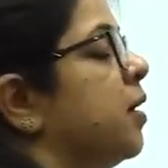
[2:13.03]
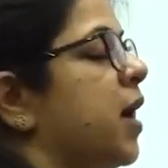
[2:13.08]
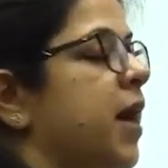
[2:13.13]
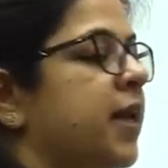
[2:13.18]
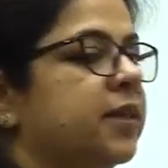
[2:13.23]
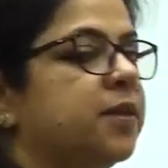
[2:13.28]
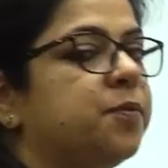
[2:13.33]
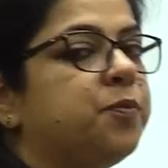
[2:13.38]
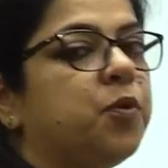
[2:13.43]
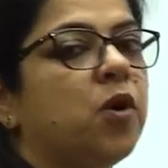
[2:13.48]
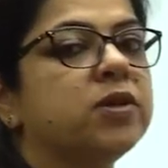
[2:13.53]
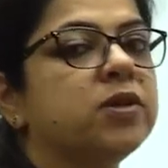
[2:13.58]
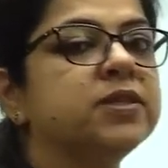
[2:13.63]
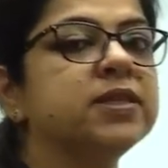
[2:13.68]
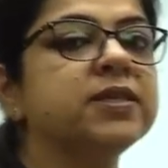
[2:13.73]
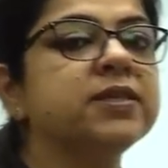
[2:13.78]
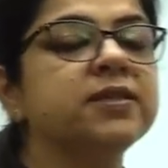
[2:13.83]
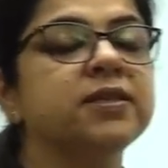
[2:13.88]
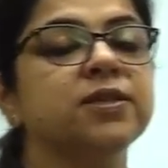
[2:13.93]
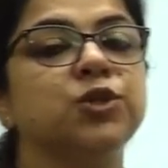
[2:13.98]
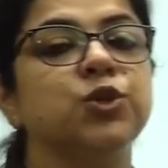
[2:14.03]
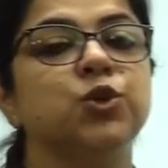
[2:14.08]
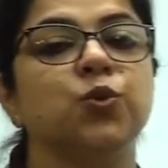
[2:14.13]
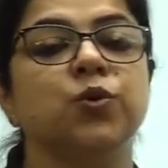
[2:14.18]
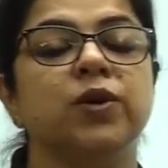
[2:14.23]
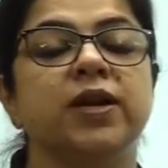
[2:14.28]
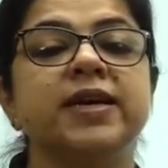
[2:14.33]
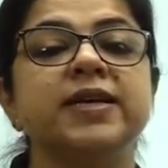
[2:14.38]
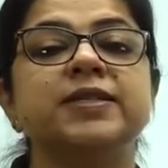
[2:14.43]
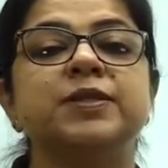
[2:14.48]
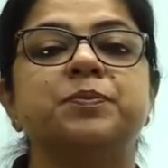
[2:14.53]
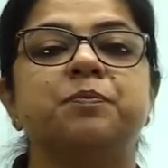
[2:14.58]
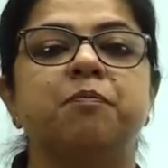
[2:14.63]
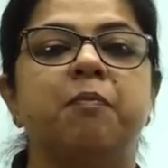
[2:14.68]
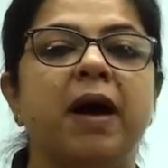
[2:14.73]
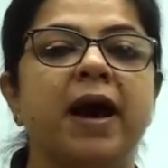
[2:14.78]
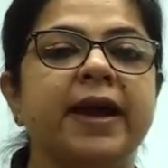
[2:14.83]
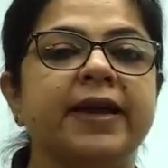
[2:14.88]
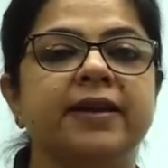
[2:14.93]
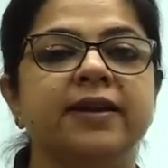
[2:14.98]
and the process is known as
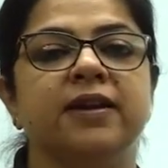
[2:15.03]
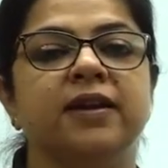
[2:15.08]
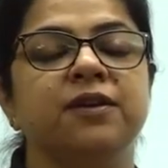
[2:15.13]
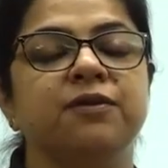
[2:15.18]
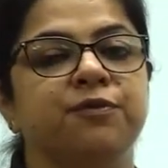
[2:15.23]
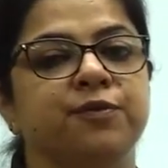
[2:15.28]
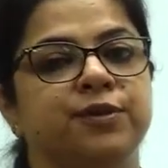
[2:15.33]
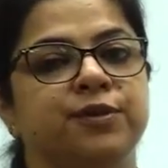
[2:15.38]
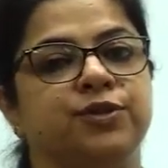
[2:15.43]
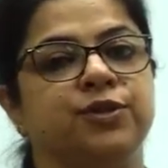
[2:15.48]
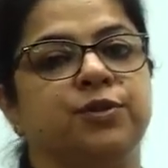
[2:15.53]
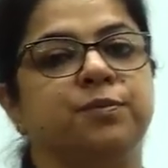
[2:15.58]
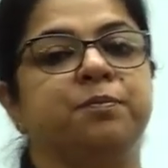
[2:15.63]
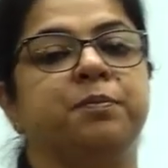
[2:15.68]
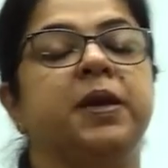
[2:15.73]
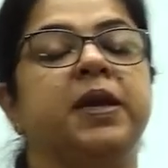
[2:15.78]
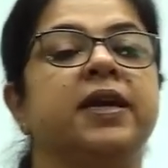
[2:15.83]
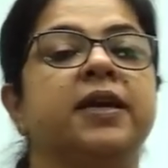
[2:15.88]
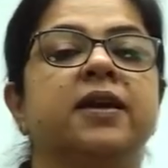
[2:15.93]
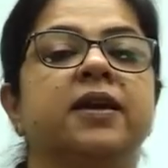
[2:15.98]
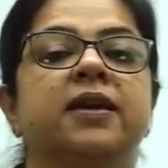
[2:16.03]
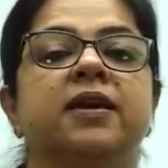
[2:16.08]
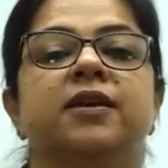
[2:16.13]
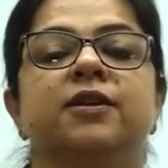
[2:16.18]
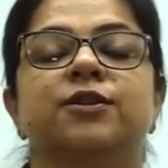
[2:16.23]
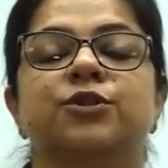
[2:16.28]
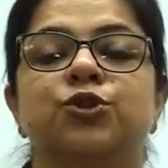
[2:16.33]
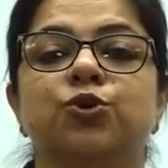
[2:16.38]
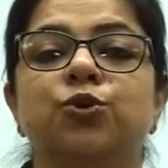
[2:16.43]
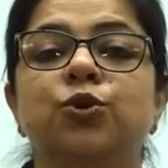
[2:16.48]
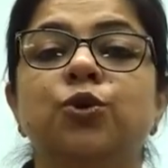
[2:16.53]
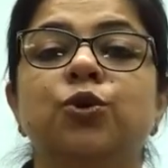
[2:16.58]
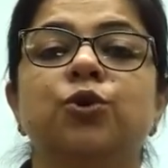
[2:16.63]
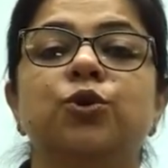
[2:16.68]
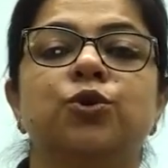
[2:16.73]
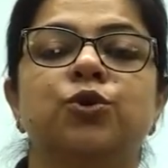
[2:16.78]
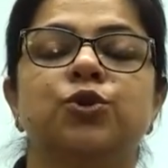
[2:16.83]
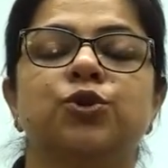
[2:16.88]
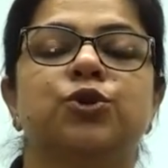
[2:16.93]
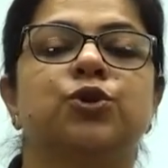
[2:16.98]
binary fission, breaking into
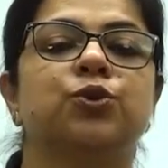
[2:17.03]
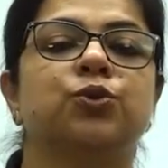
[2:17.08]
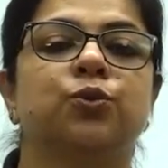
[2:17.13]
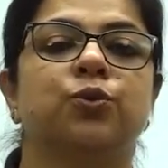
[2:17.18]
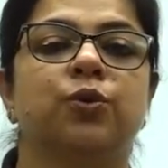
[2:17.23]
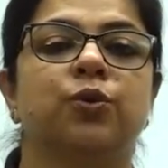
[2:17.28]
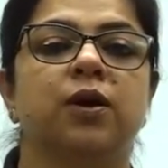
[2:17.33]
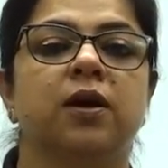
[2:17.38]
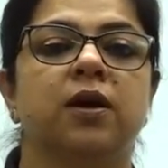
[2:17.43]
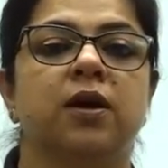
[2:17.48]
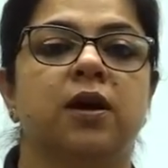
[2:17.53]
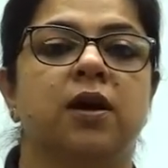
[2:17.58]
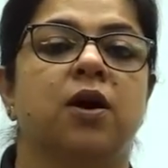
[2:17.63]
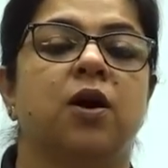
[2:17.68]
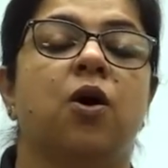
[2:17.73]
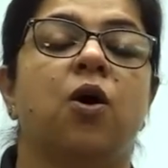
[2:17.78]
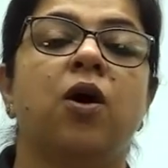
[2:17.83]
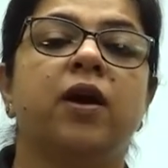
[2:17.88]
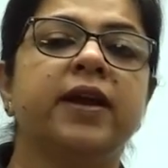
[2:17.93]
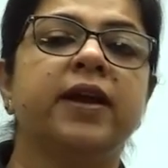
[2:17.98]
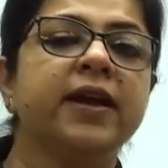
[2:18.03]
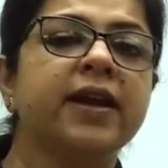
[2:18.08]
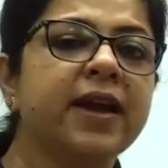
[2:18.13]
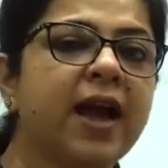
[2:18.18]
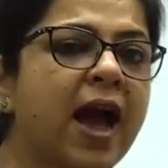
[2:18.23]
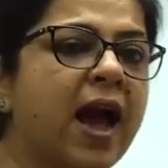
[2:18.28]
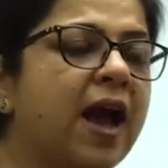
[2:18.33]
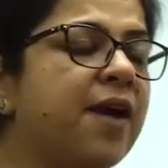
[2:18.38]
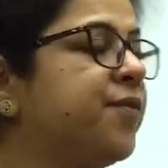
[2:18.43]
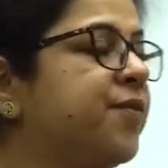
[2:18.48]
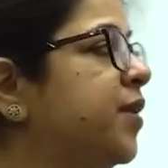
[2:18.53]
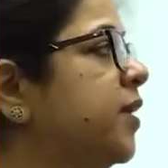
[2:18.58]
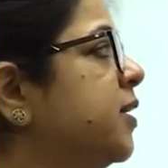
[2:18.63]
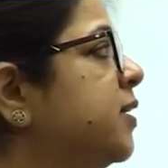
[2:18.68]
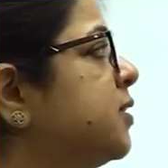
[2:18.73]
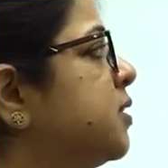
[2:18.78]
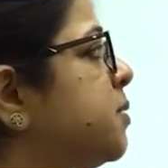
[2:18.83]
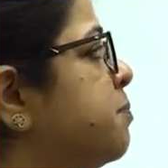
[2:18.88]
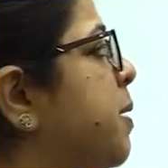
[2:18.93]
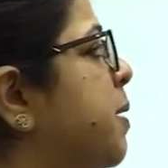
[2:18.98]
2. On an
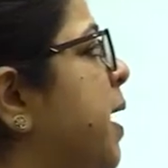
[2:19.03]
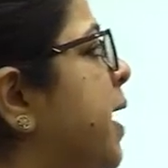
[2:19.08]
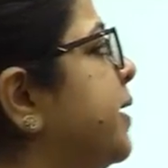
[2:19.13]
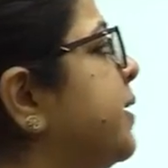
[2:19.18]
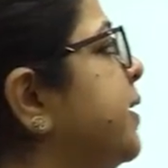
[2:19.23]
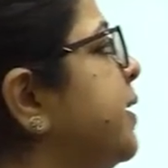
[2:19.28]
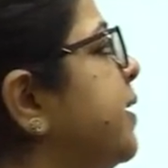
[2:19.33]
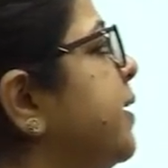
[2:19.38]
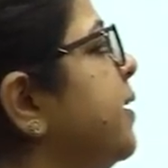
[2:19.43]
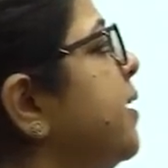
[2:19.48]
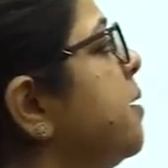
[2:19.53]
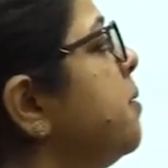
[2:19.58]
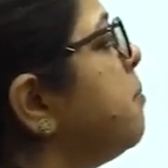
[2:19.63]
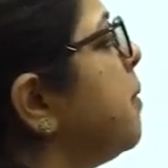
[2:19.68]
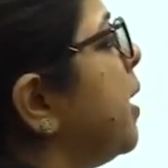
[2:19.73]
average, bacteria